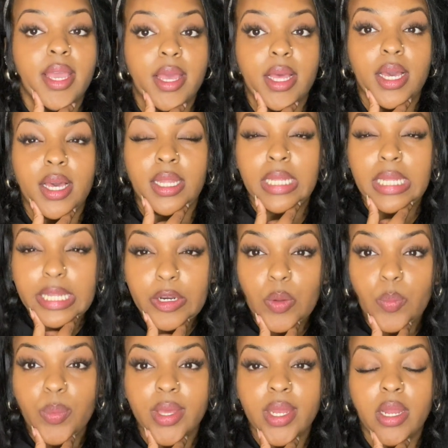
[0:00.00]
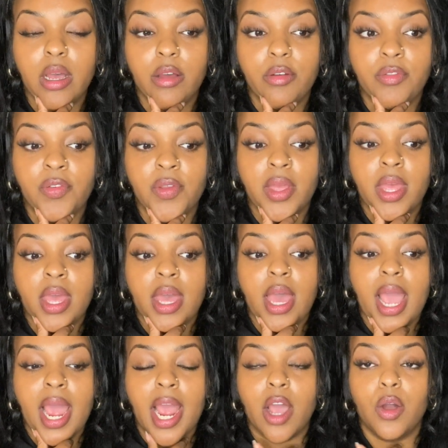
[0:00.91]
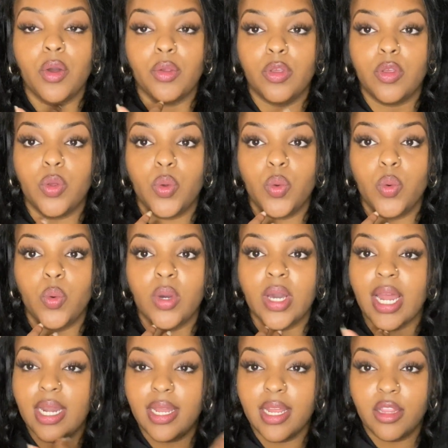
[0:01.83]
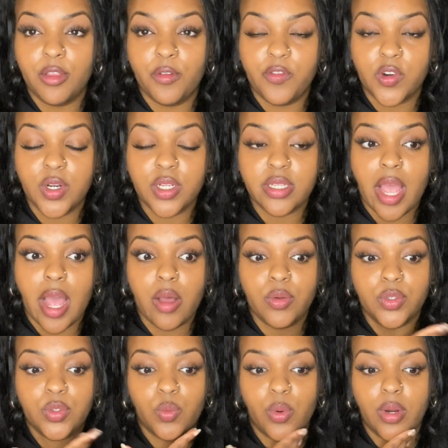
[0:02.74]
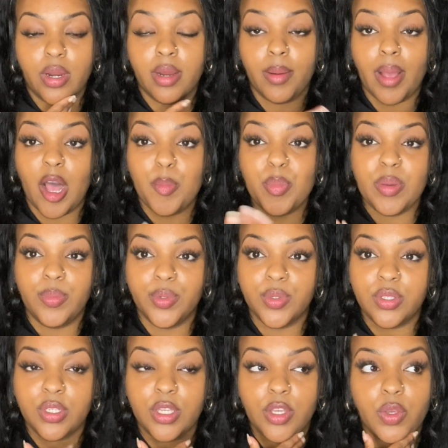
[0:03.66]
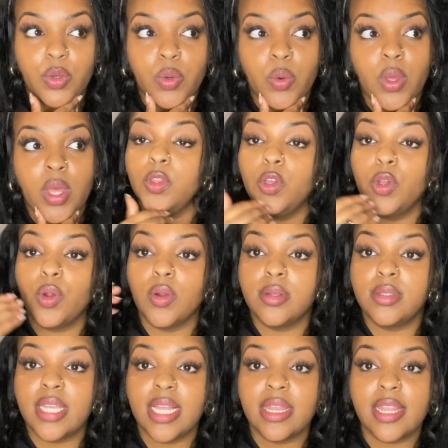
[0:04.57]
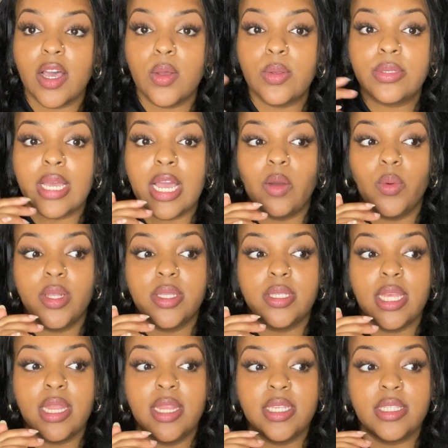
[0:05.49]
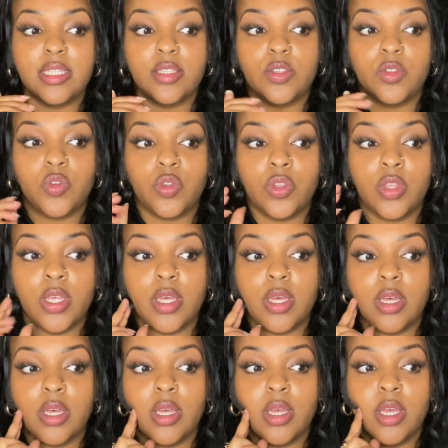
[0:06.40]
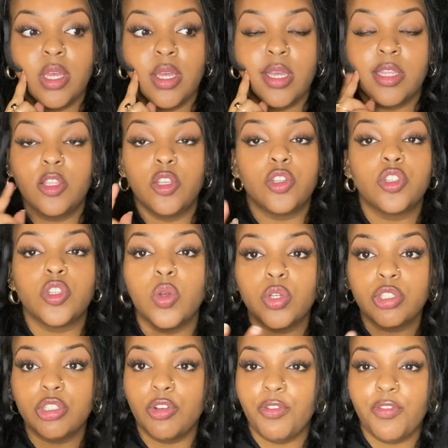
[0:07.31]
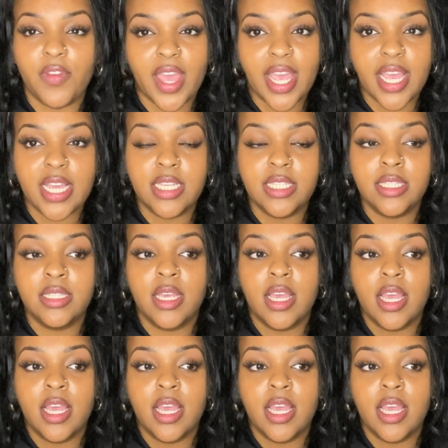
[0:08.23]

a little bit of how you, kind of like the first house, where how people see you. Your 10th house, I would say this is the social face,